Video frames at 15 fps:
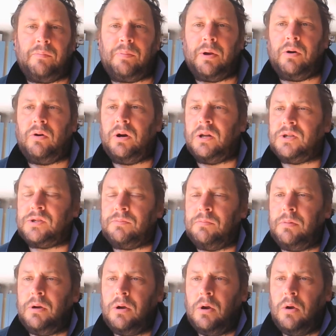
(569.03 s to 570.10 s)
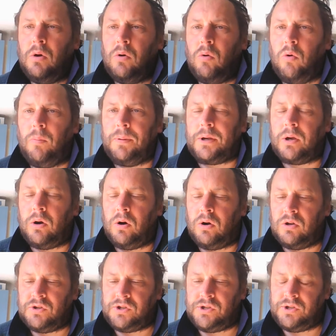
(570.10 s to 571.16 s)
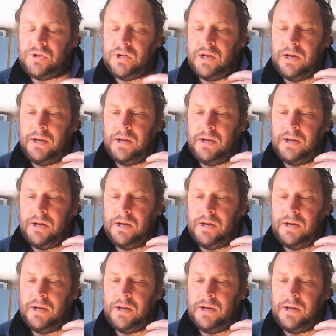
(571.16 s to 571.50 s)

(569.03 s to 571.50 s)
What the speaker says: imperialism, or because